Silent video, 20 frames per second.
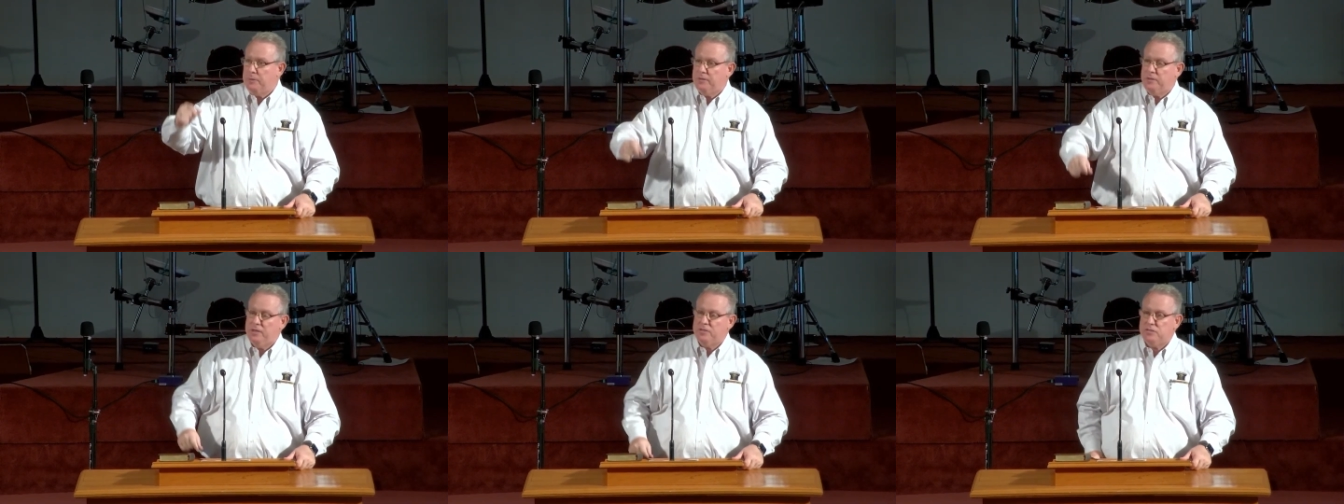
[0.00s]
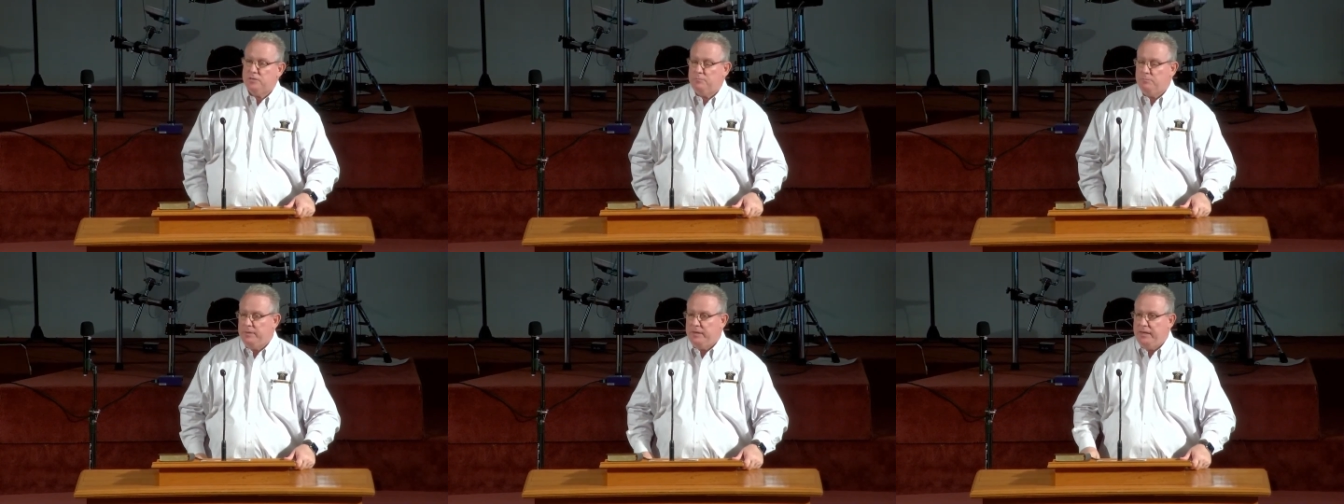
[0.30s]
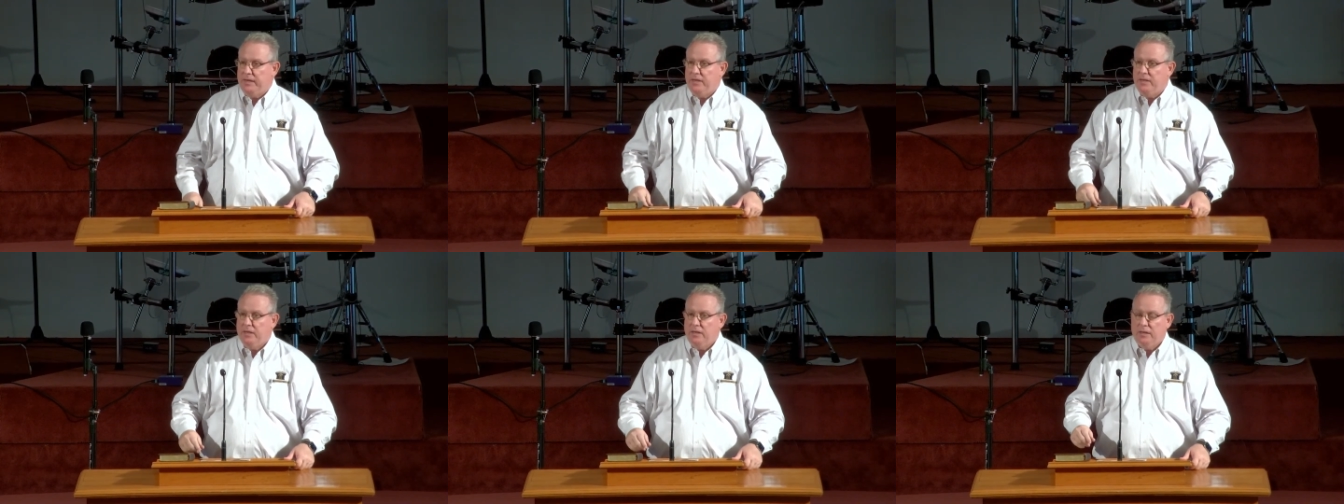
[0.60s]
It doesn't
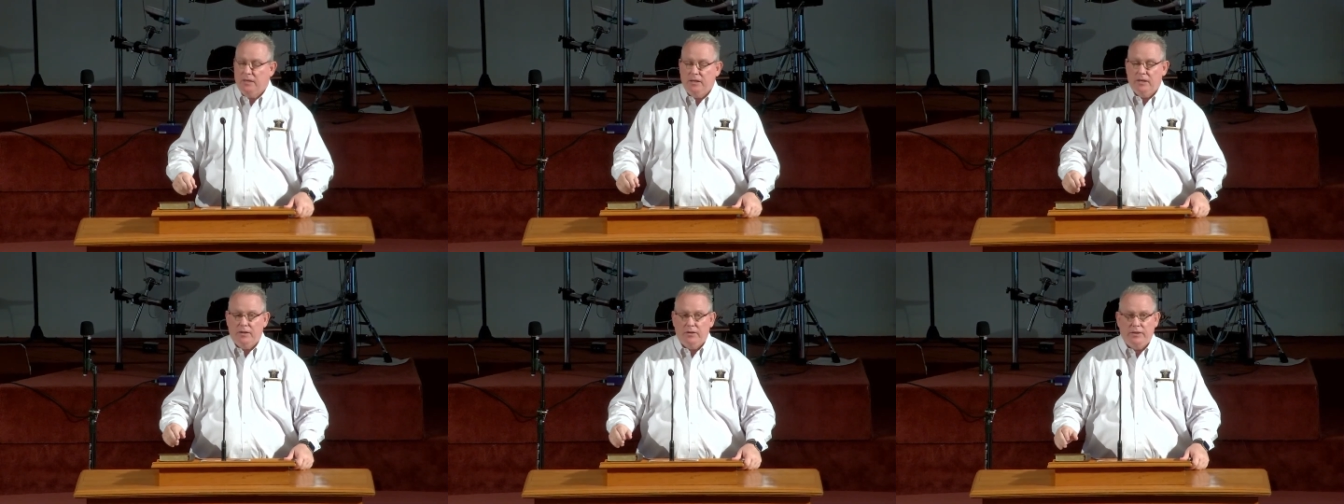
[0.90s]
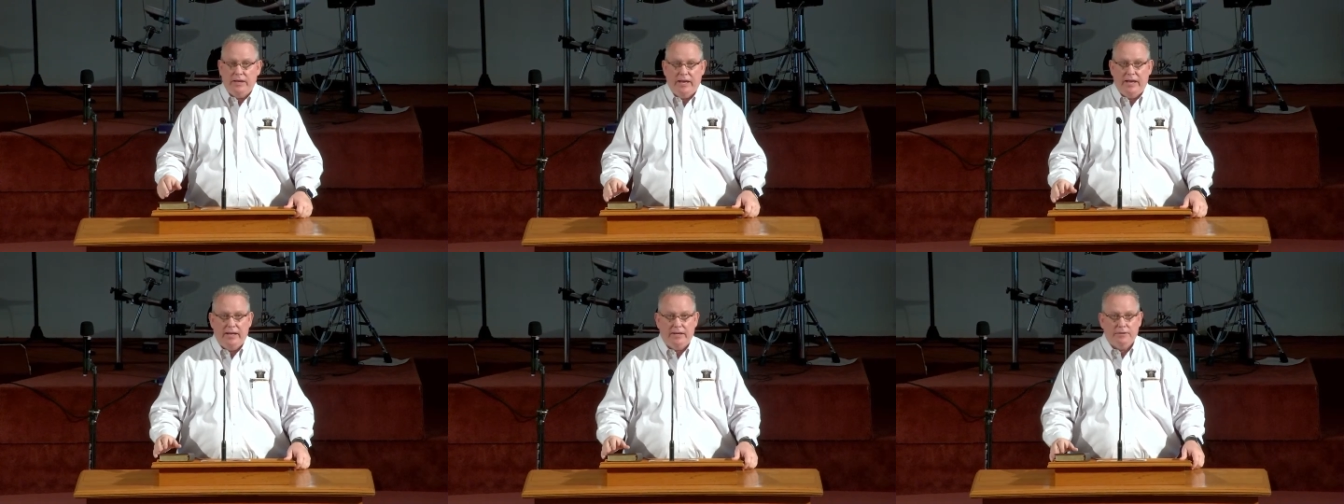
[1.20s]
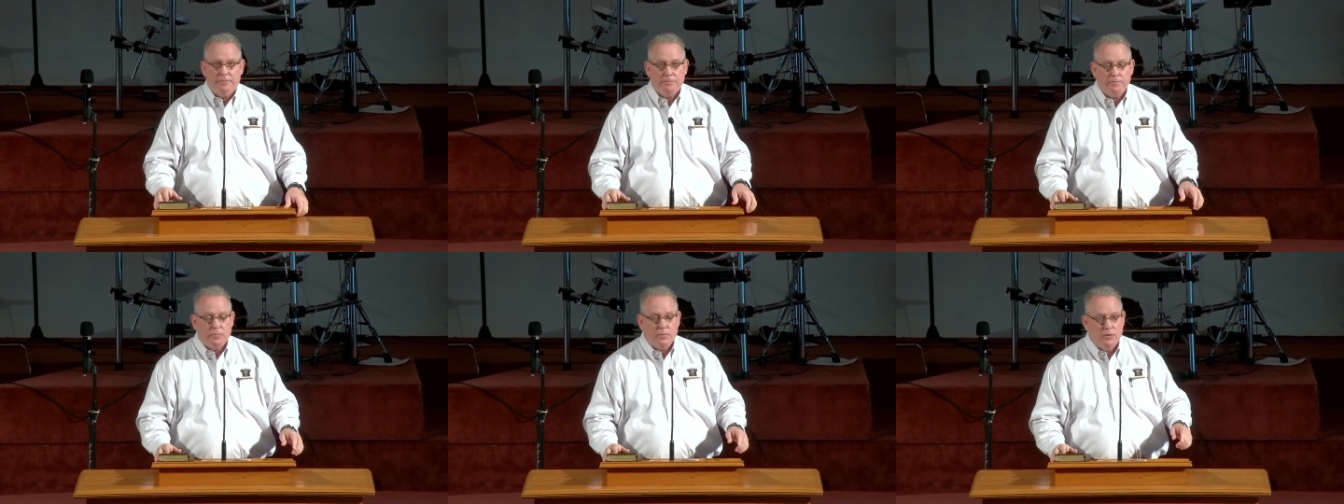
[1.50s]
mean
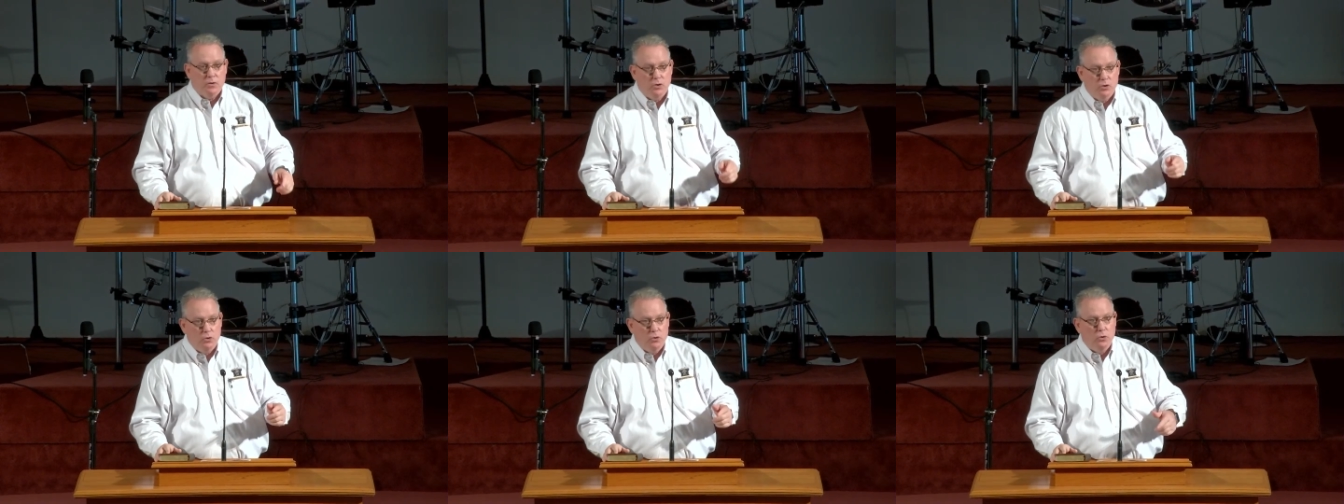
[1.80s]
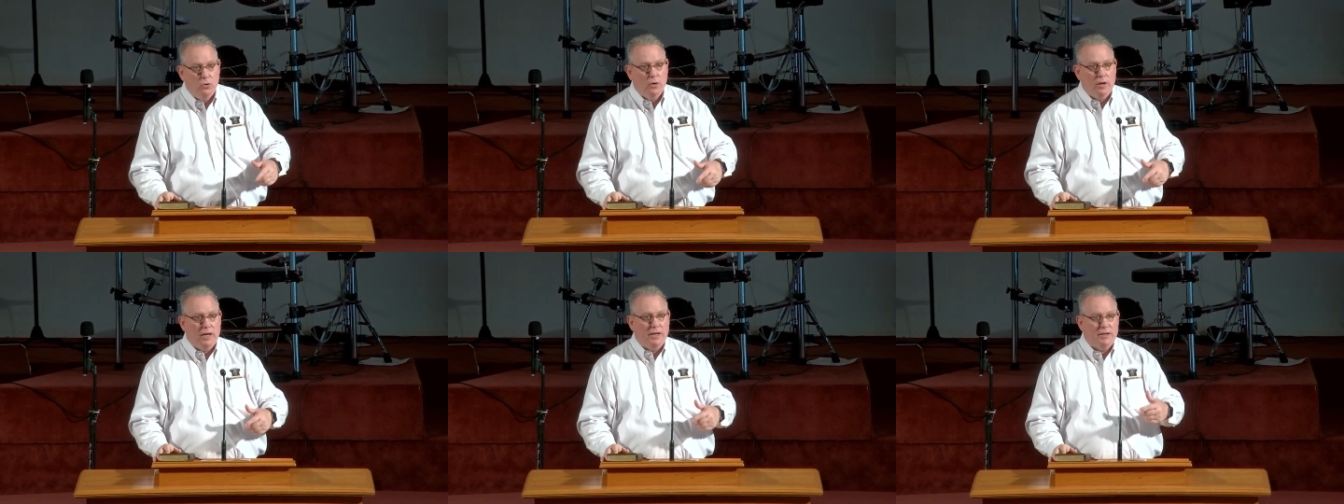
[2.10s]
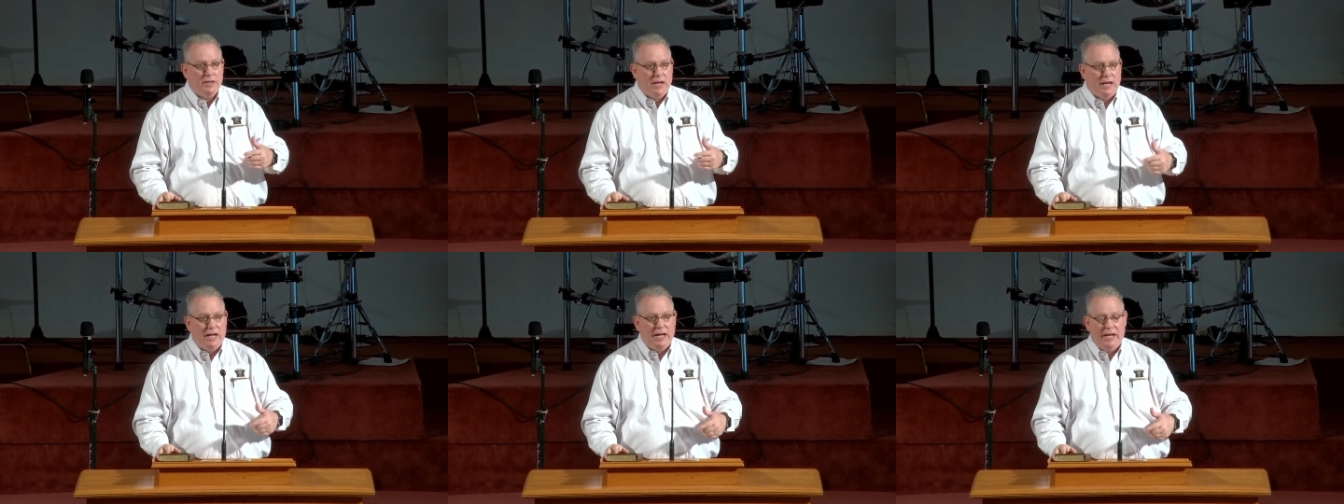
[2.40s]
that you
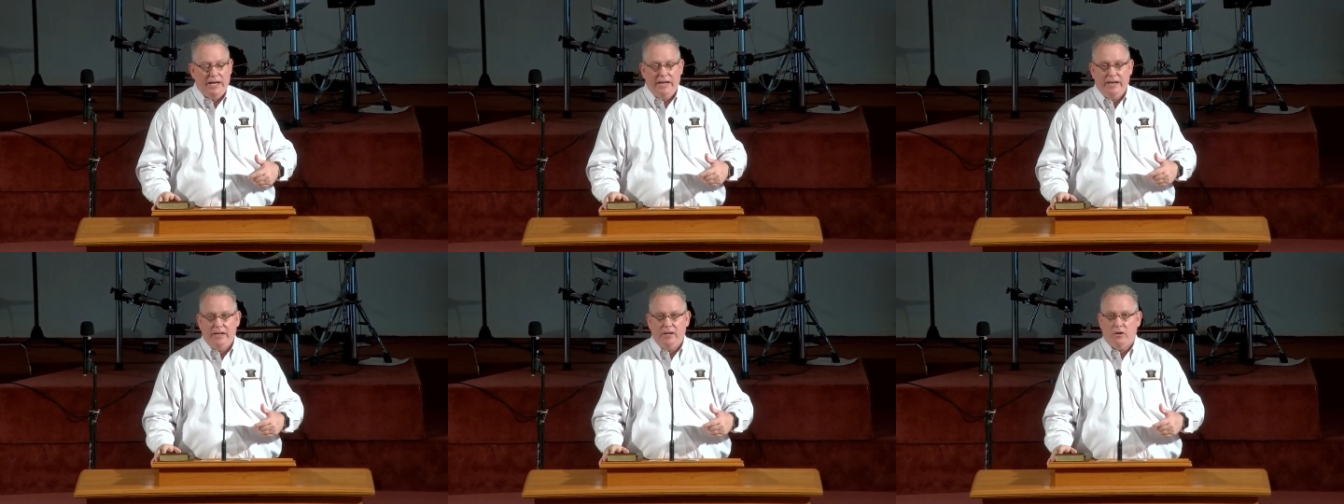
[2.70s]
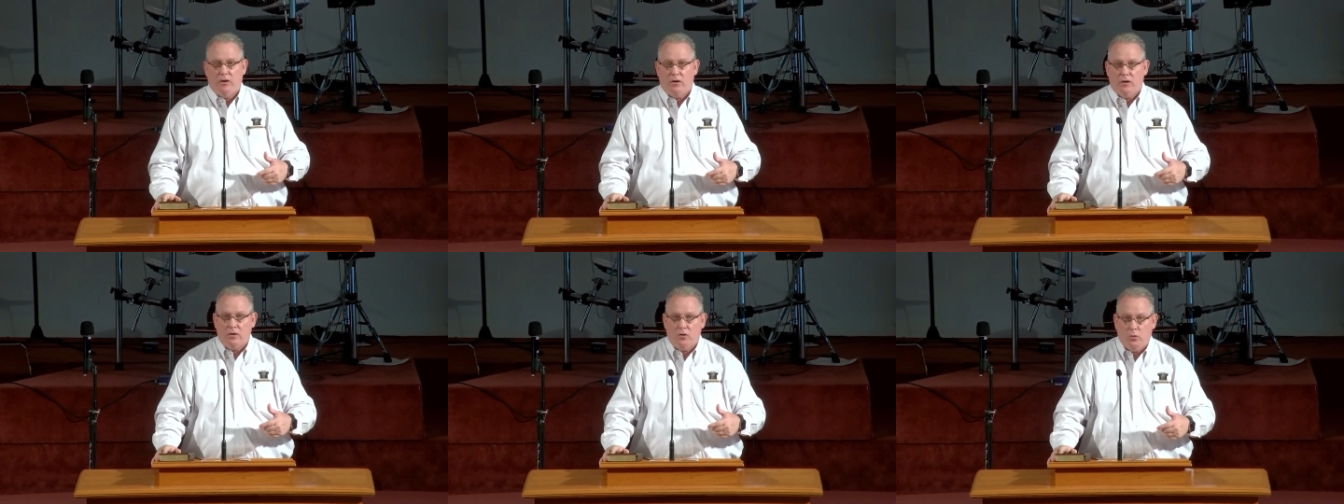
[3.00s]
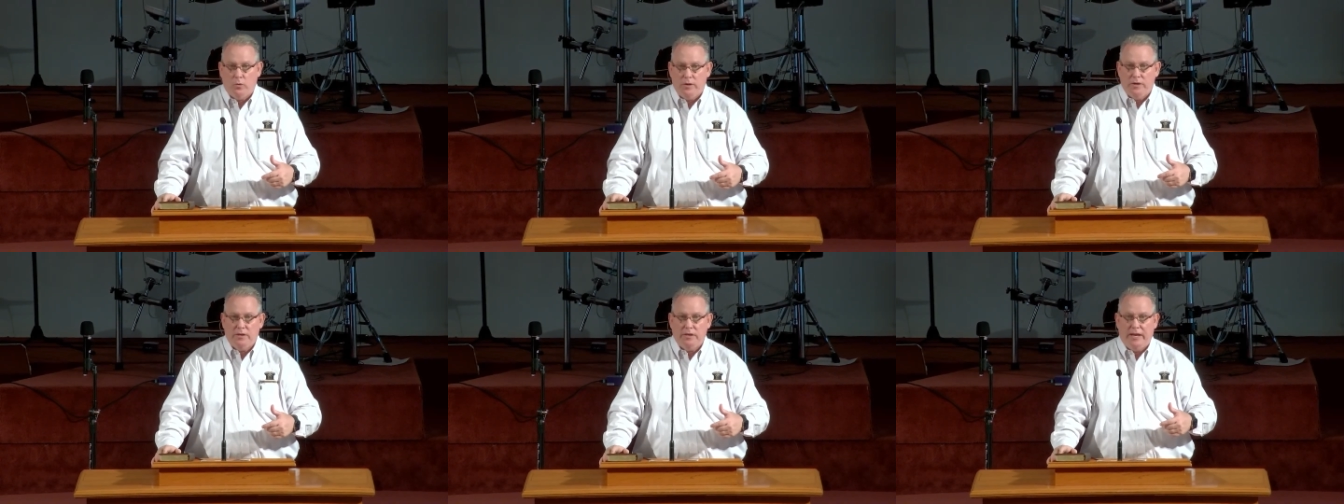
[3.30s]
and I are
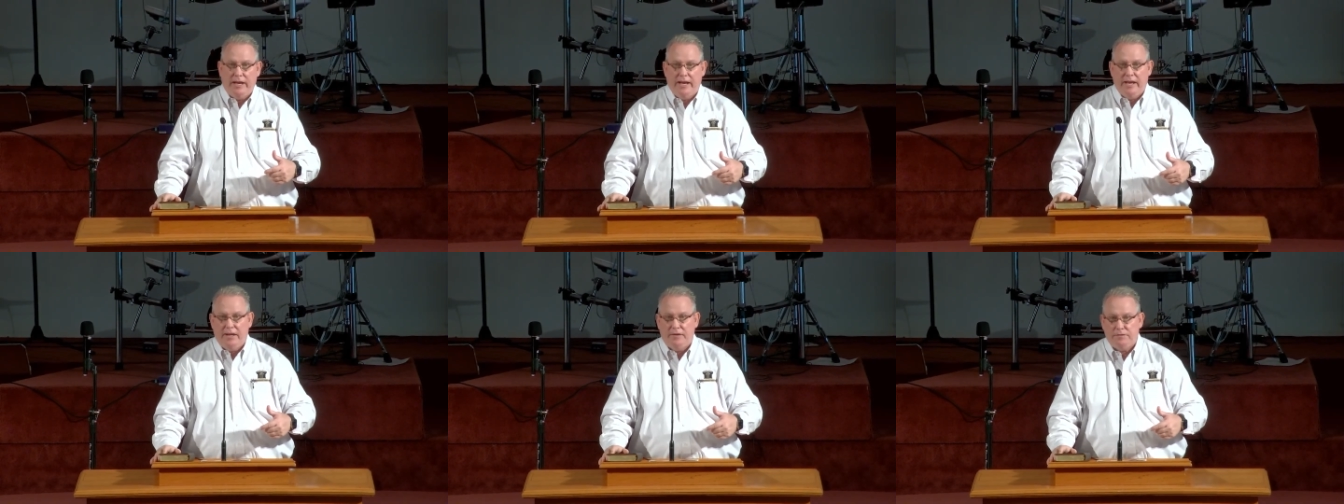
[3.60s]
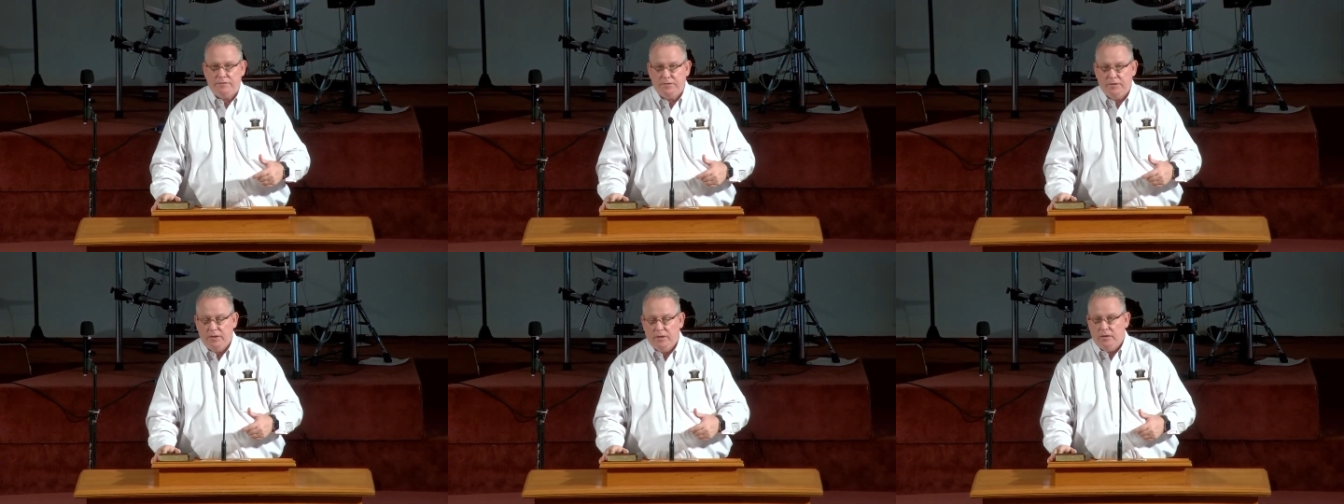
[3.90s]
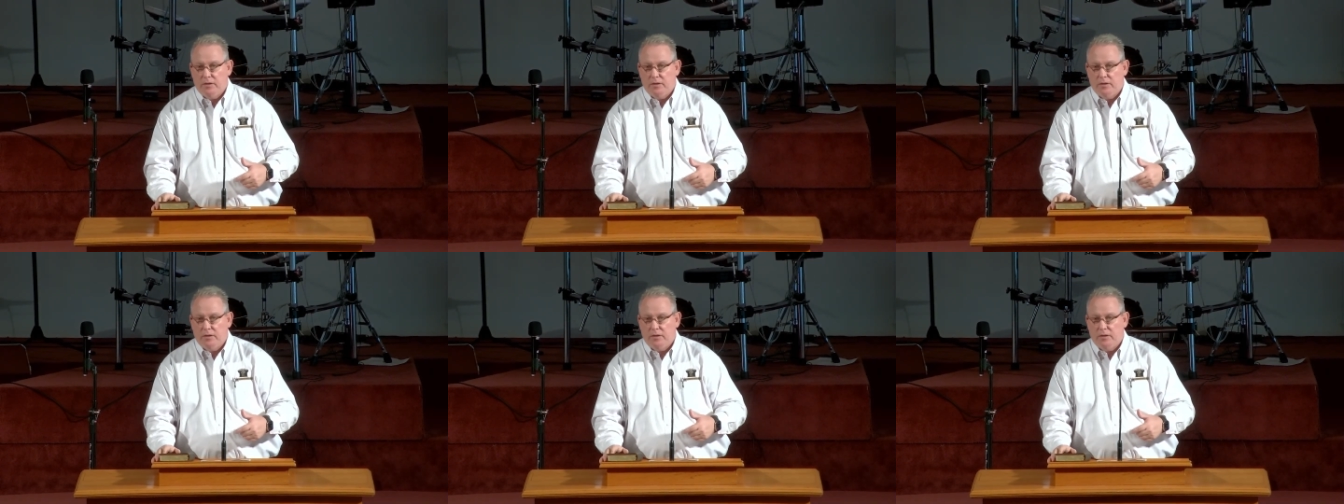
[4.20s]
going to have